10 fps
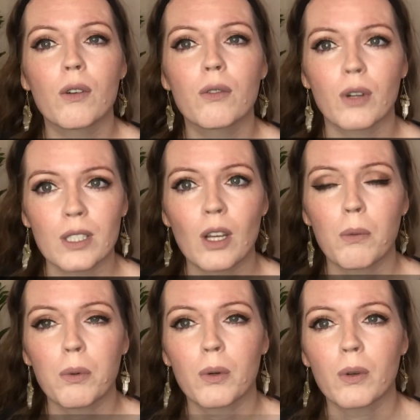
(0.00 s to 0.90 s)
For
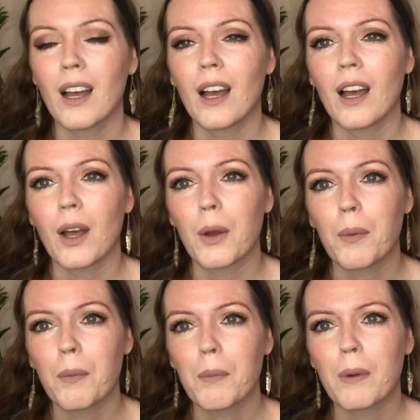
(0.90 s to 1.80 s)
example,
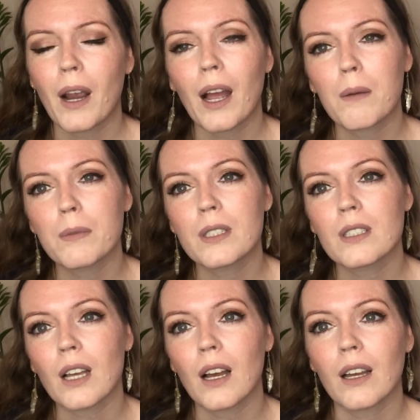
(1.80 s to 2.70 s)

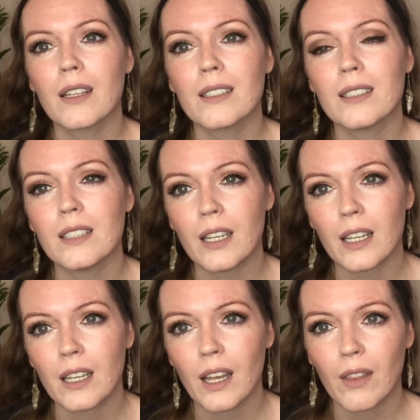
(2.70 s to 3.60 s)
perhaps I
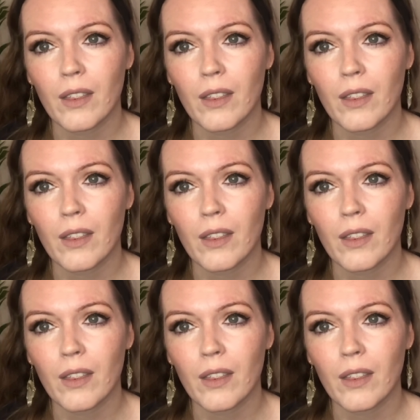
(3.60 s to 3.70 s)
see